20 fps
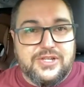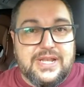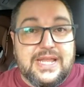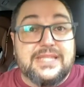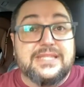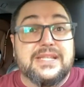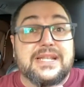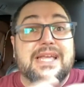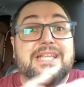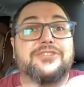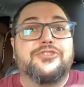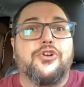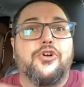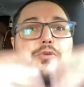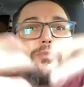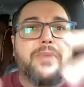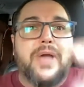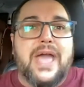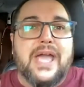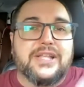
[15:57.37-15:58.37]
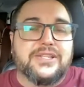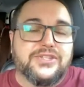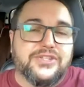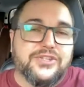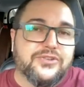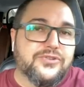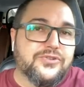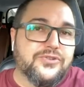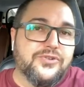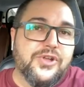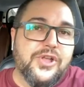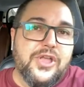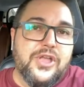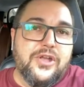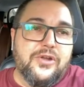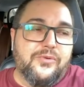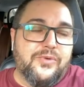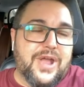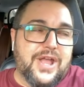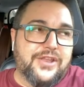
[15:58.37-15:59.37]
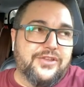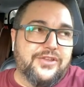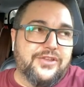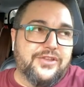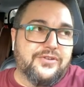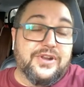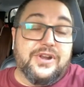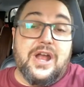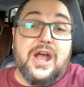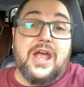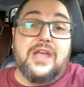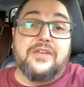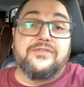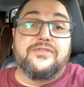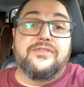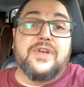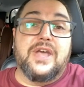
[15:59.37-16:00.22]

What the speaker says: Let's go back to where you arrive